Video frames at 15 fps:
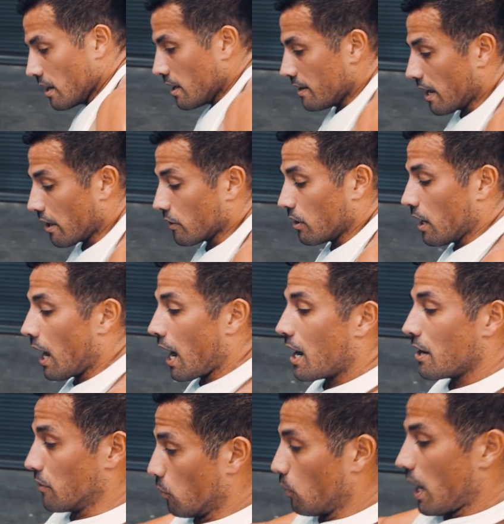Now the
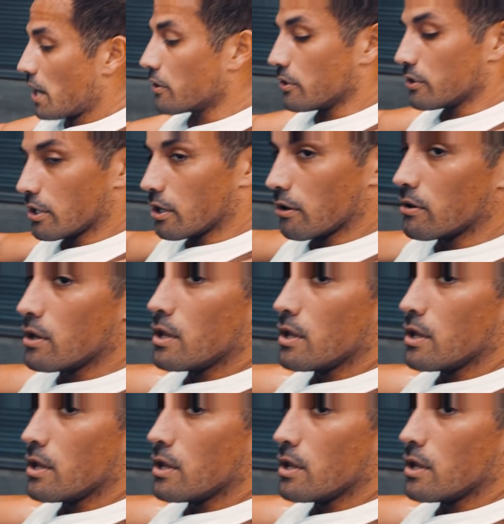higher, the wider you go,